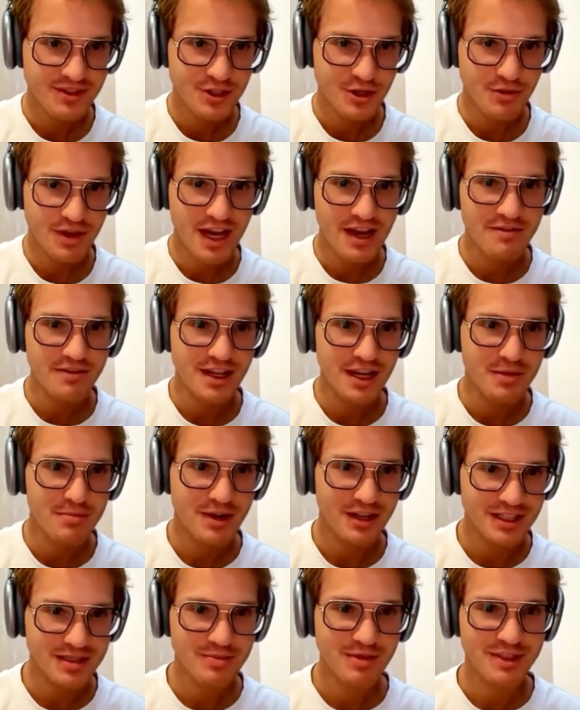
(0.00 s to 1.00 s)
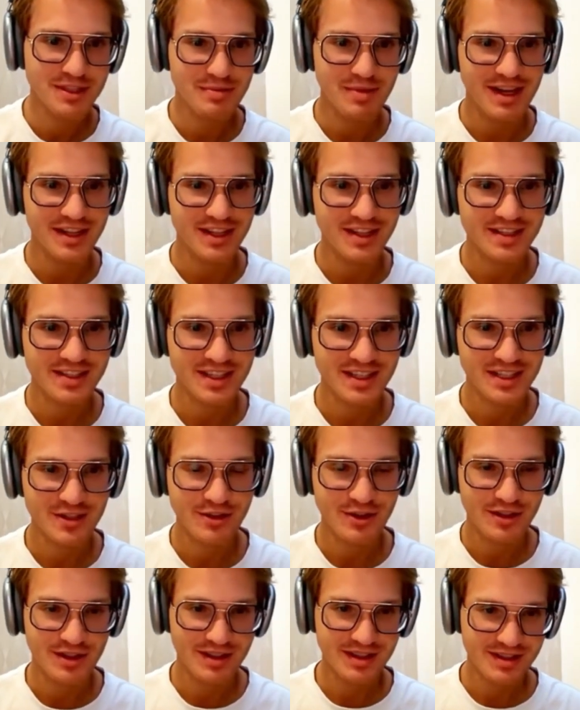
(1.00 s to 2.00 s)
So we have like multiple
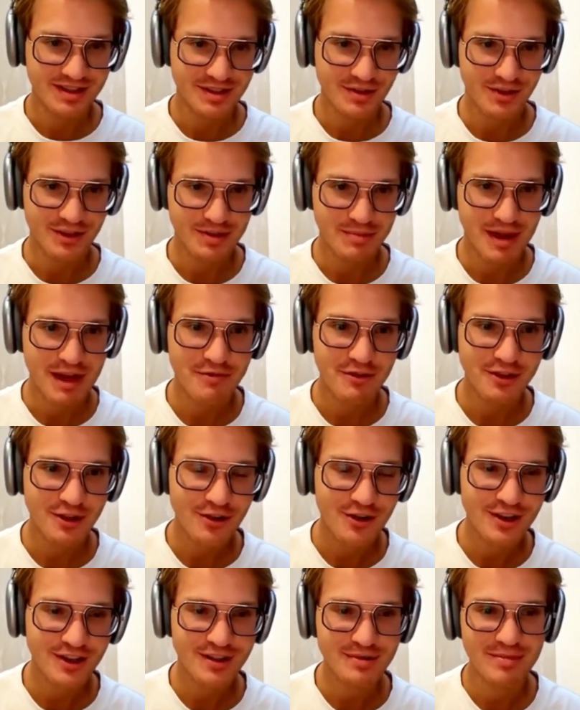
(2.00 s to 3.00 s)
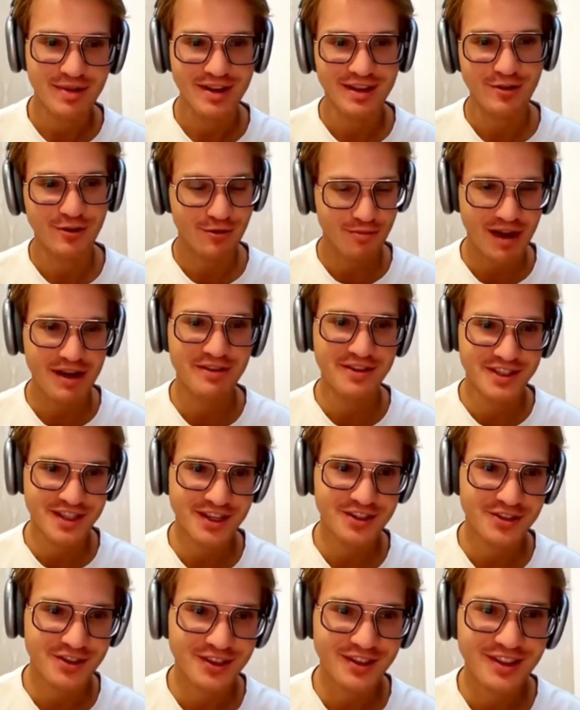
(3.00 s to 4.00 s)
dependencies on the Maven local, Maven
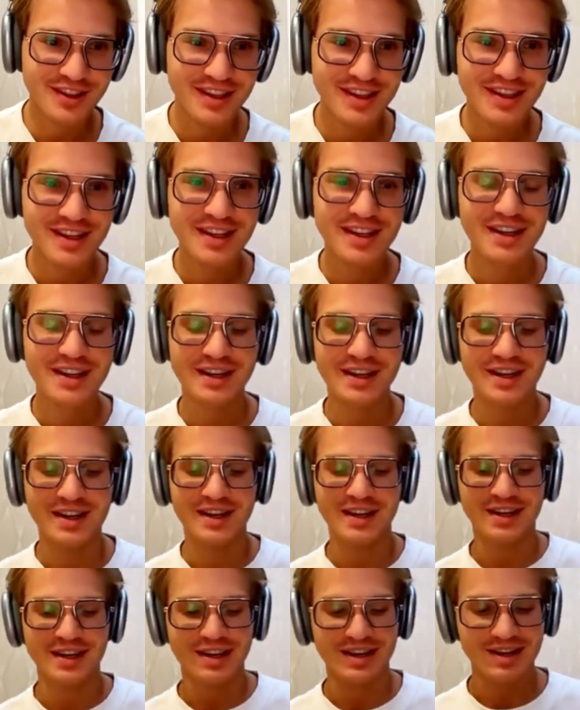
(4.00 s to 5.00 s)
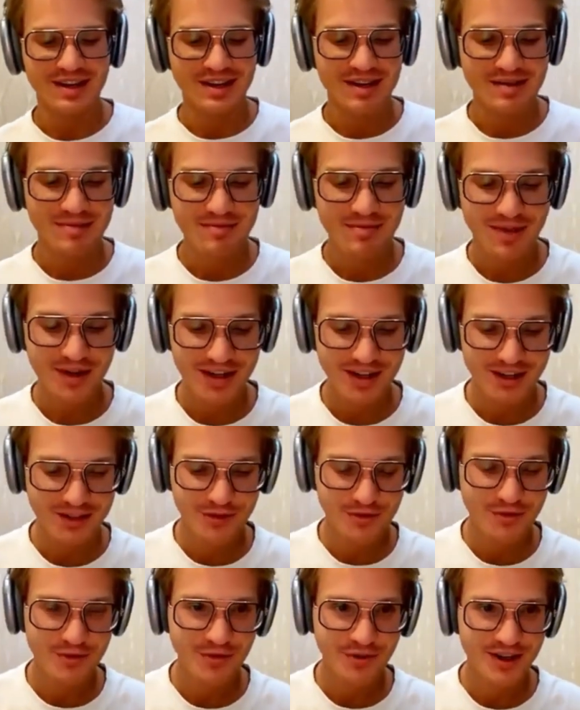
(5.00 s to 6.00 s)
central.
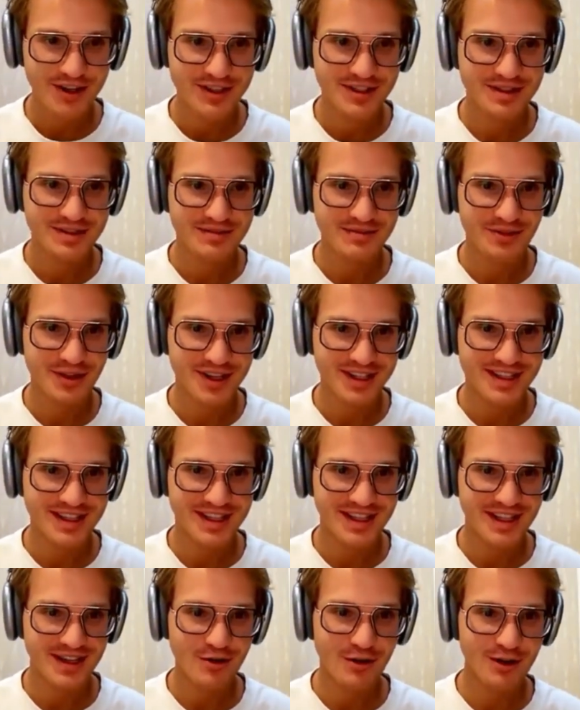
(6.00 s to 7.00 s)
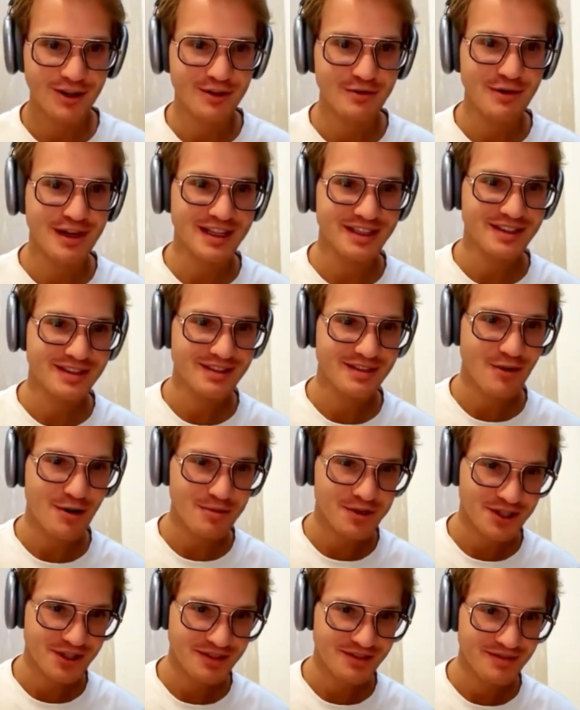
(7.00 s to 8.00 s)
But of course, there is the all-in-one
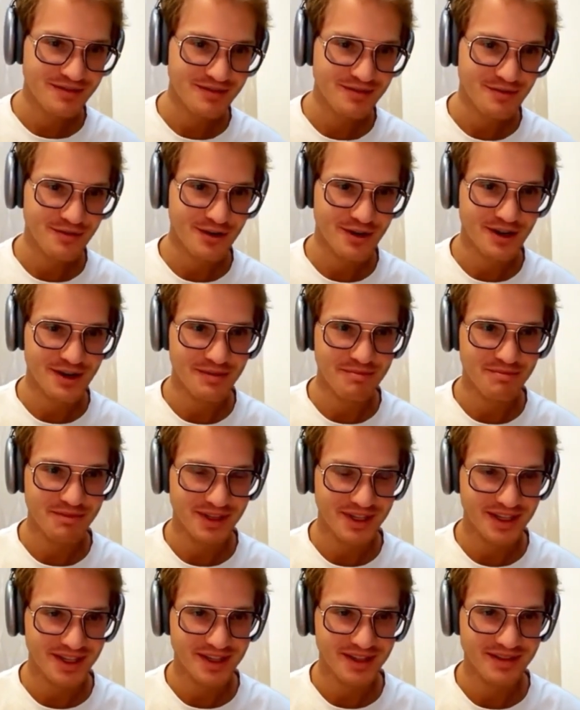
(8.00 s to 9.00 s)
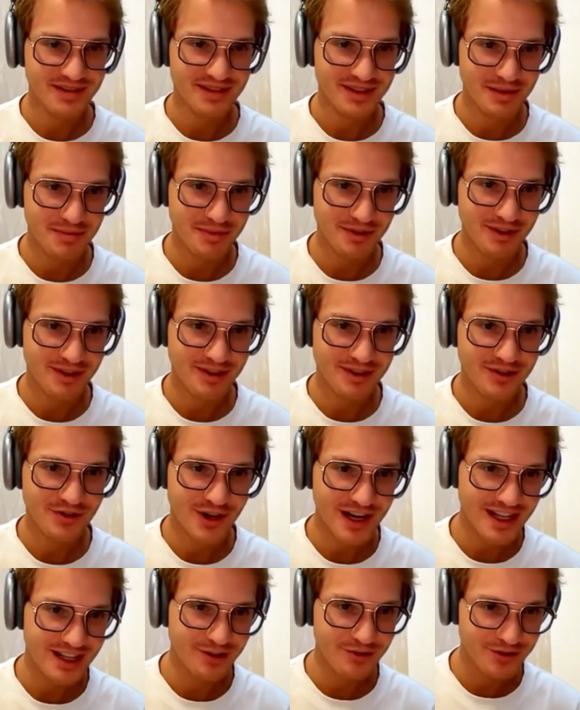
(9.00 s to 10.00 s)
option for the simple
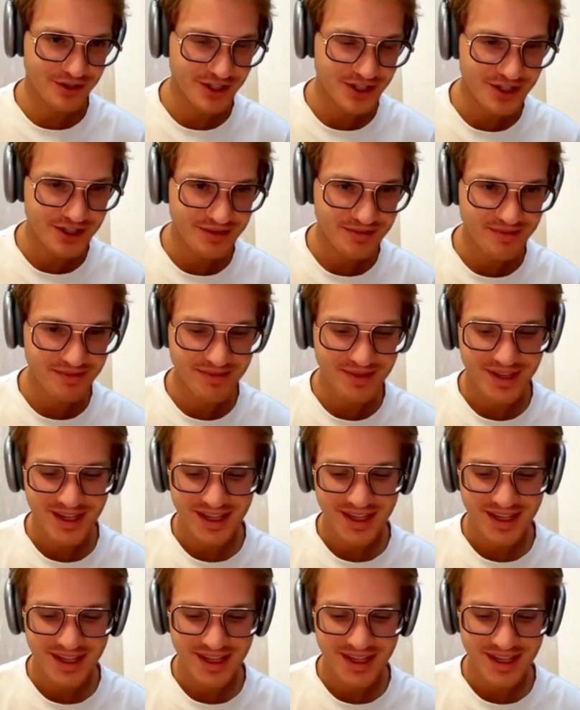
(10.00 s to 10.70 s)
trial usage.